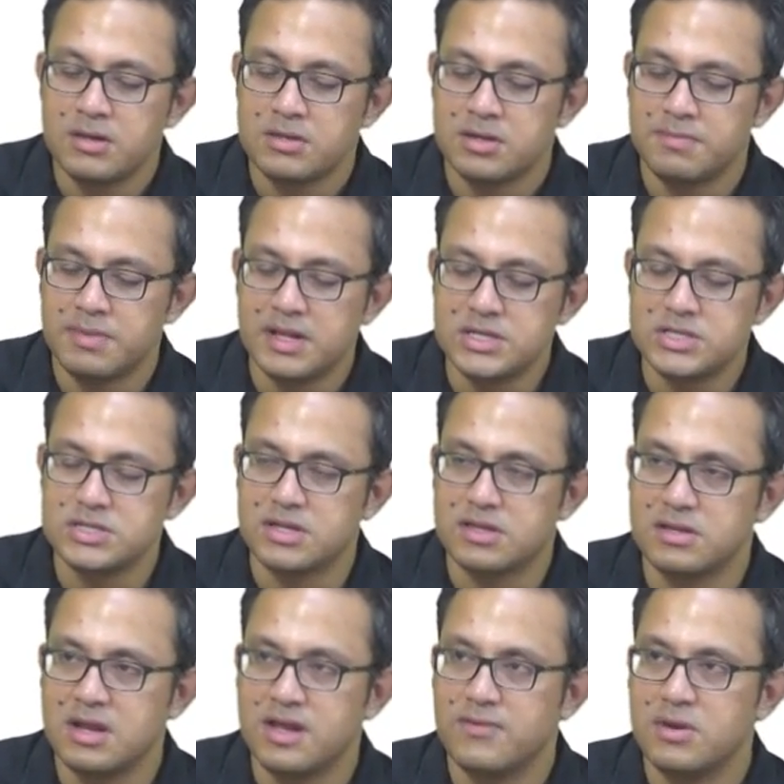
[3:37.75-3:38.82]
that the
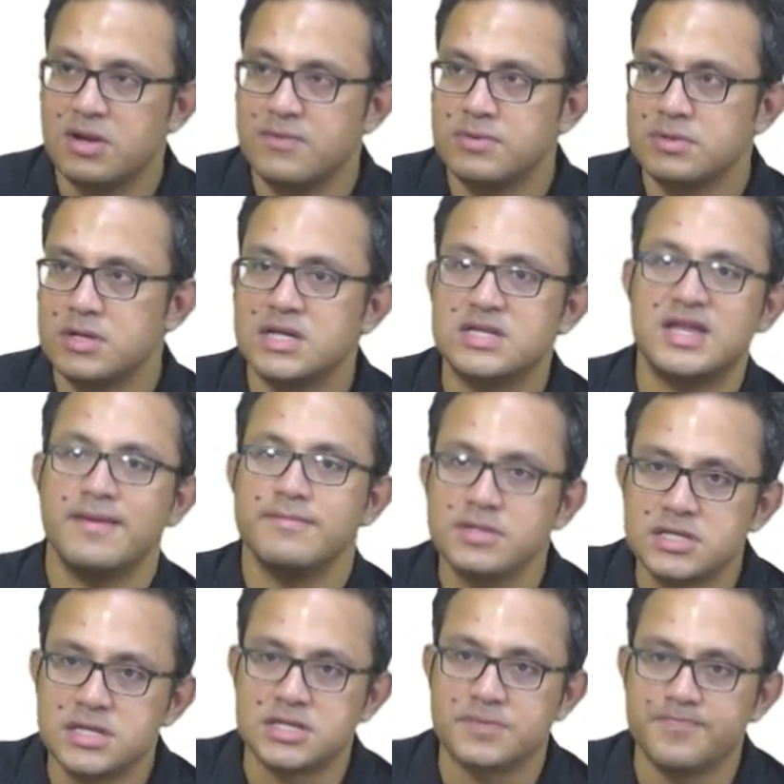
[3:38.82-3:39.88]
Belgians never even
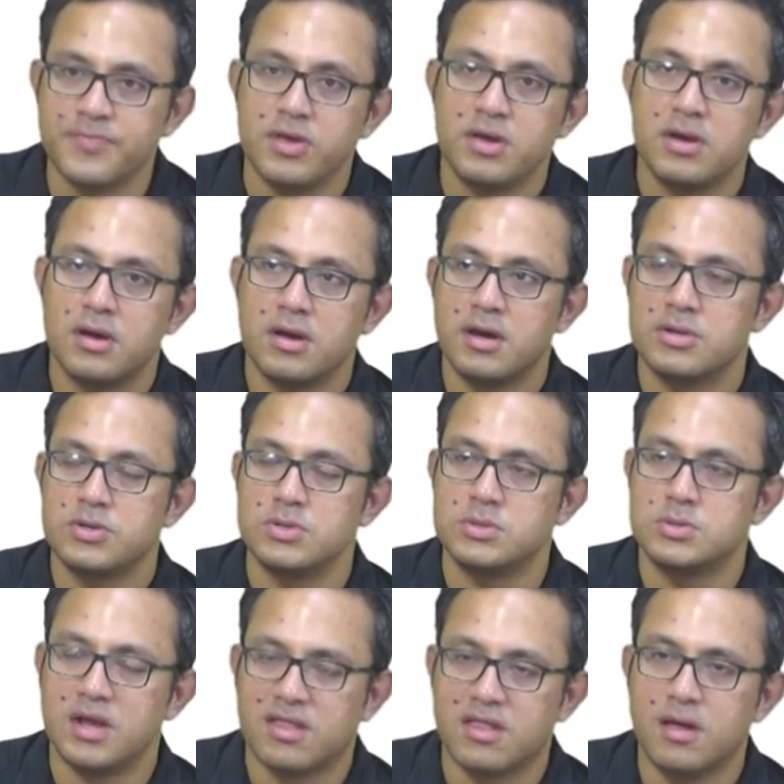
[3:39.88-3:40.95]
attempted uh, to
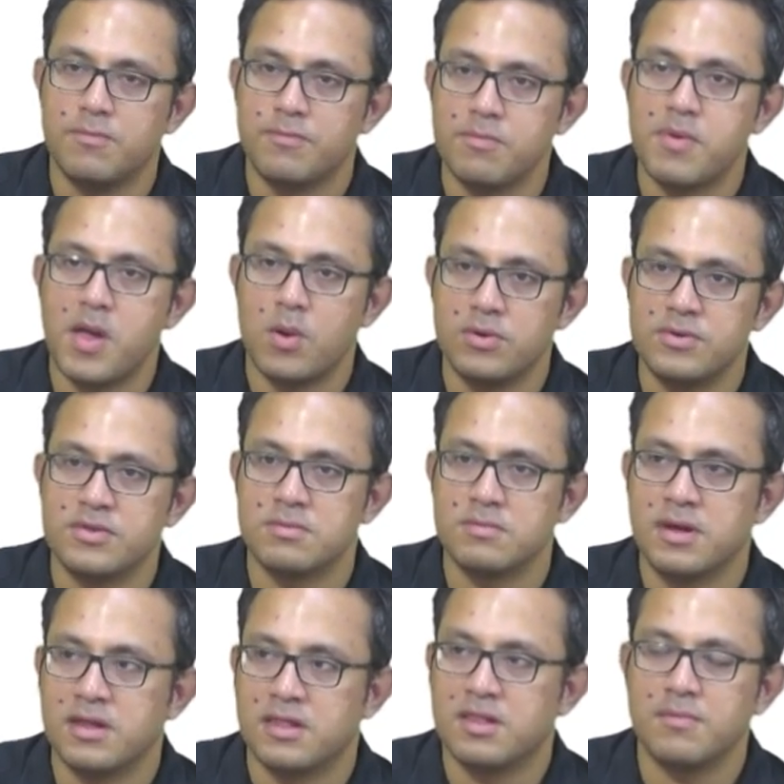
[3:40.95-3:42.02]
dress up
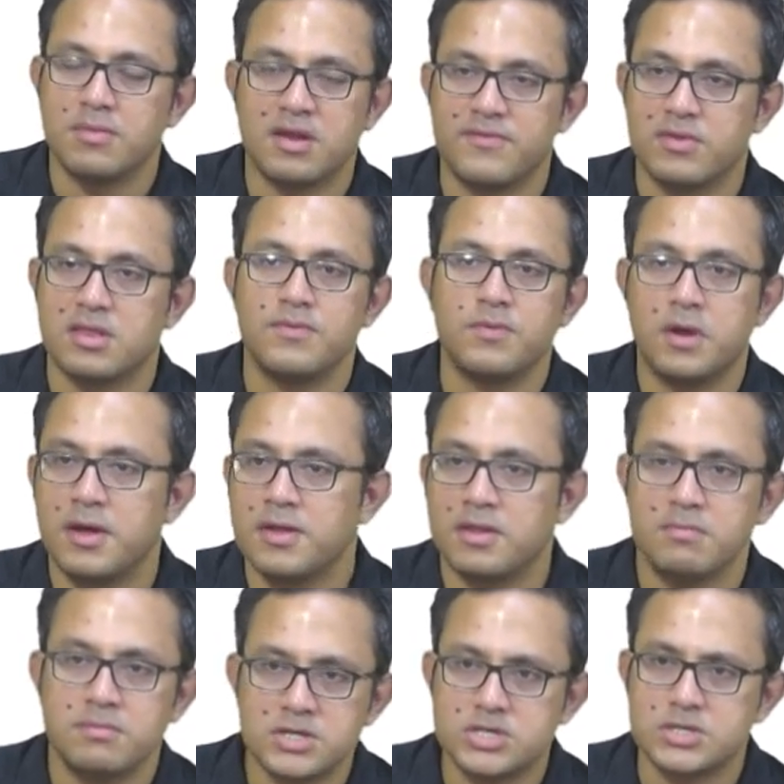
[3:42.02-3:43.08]
imperialism as some kind of a civilized
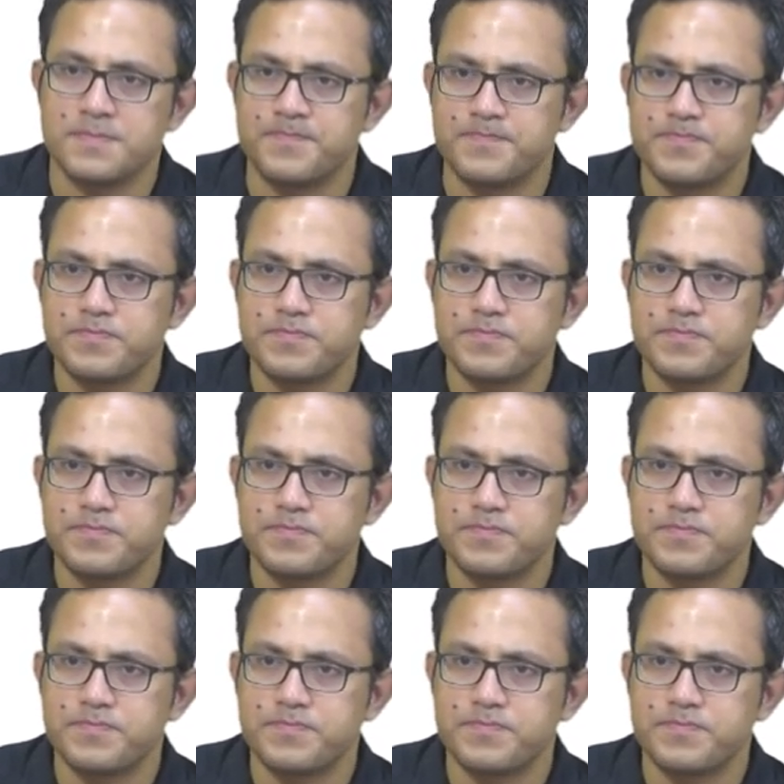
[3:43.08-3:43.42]
ambition.